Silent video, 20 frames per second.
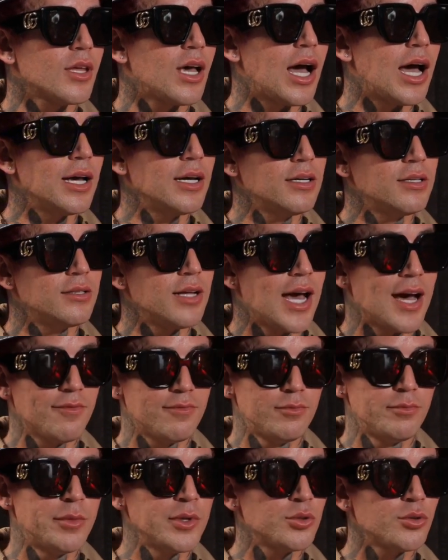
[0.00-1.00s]
I
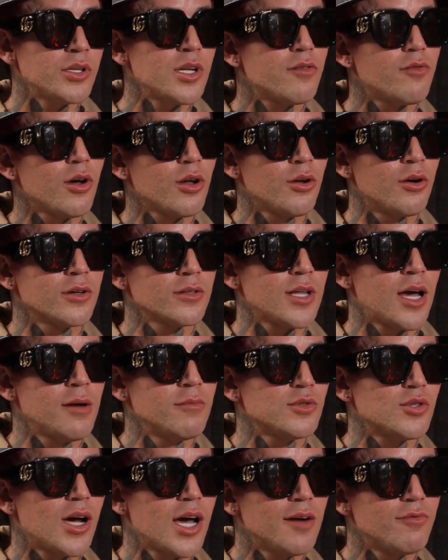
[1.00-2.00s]
have been doing it for a long
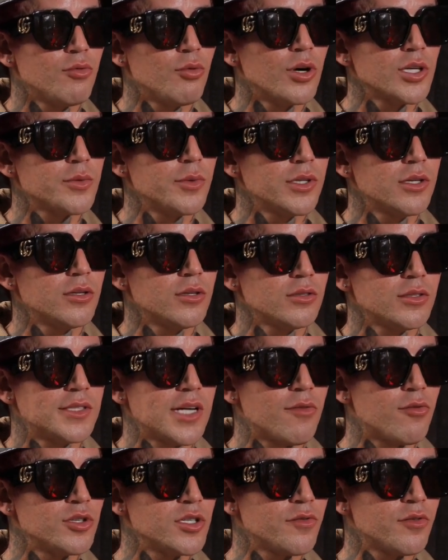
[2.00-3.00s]
time. So I have worked with
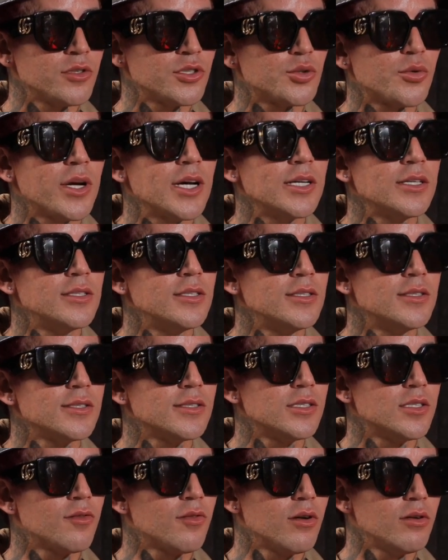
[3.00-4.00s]
several different
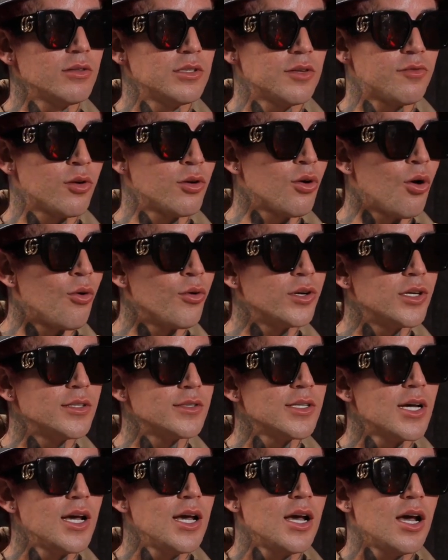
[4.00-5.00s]
trainers, different
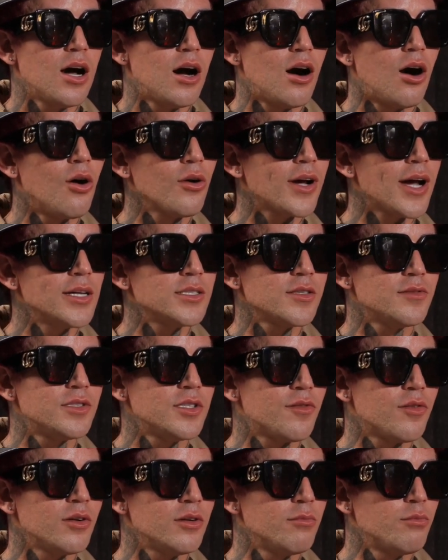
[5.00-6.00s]
owners, all kinds of
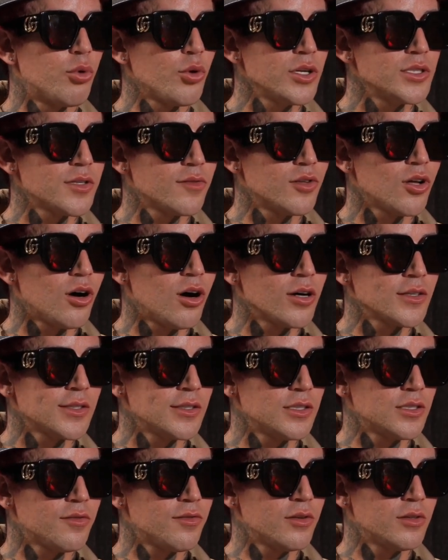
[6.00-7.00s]
different breeds of dogs
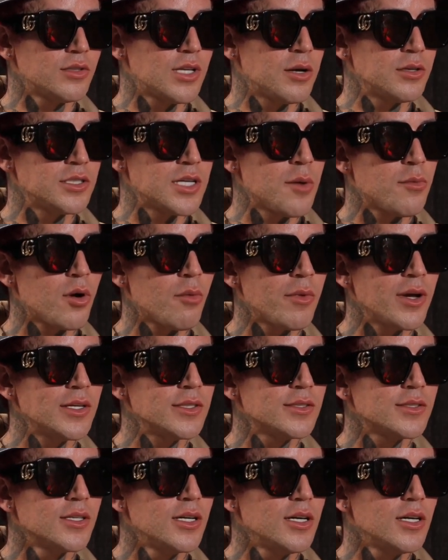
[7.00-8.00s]
and different
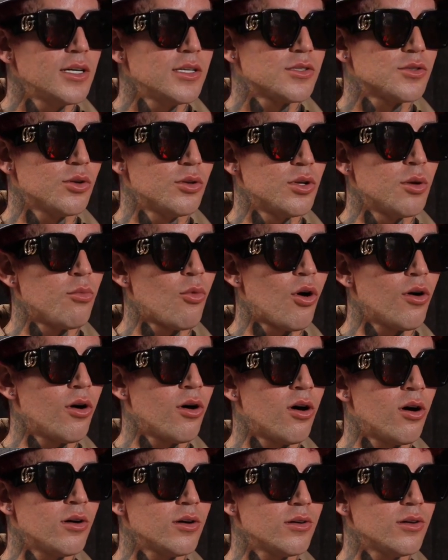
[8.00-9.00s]
temperaments. So the
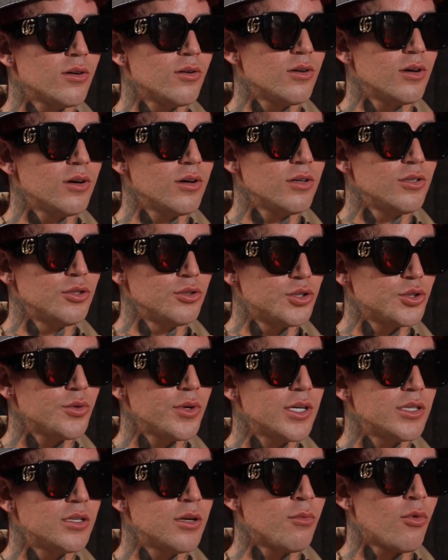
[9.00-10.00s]
more you do
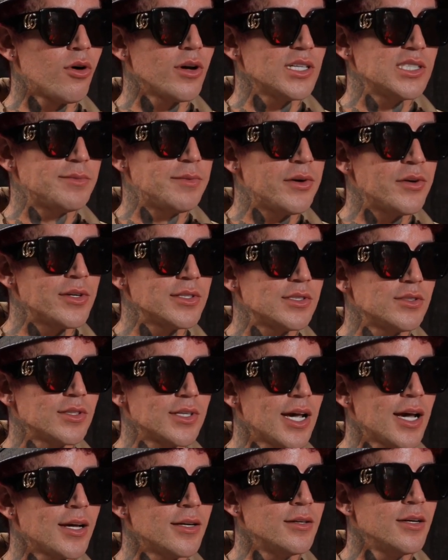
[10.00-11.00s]
it, the more experience you
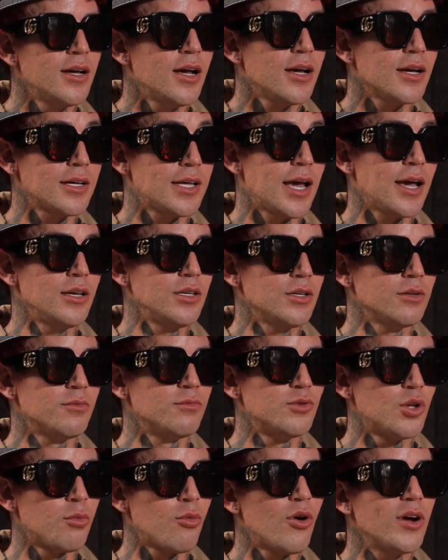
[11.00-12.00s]
gain.
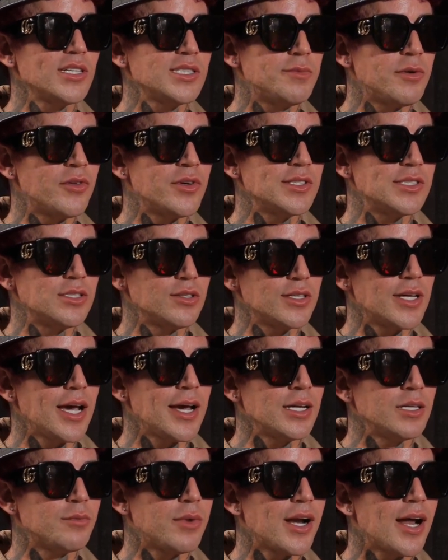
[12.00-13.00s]

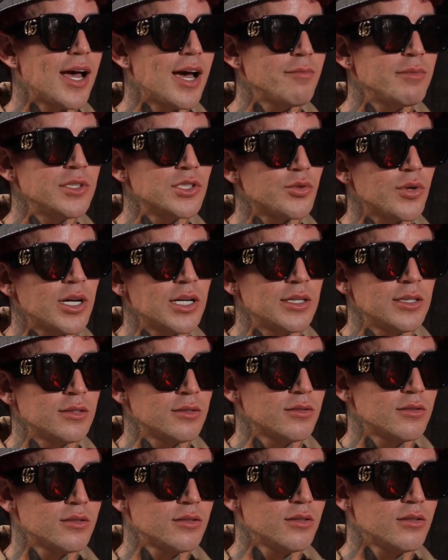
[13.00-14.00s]
But I have been
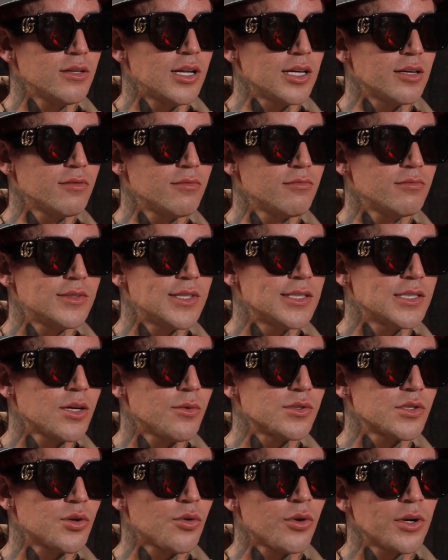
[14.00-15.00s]
training like since I
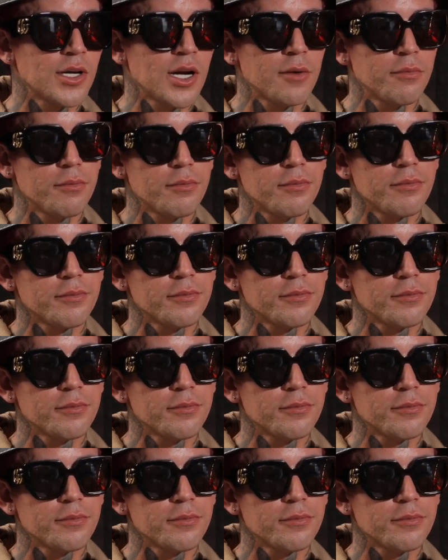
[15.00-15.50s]
was growing up.